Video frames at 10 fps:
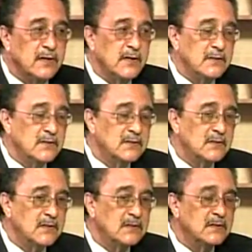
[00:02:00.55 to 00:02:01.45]

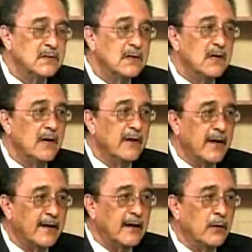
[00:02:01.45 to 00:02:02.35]
agencies
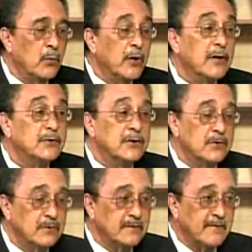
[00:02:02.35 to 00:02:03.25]
that it would
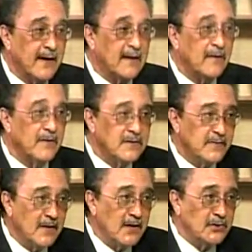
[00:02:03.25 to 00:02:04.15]
introduce VAT this
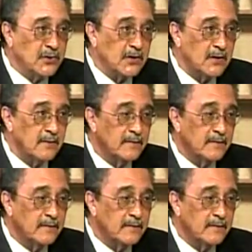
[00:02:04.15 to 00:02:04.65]
financial year.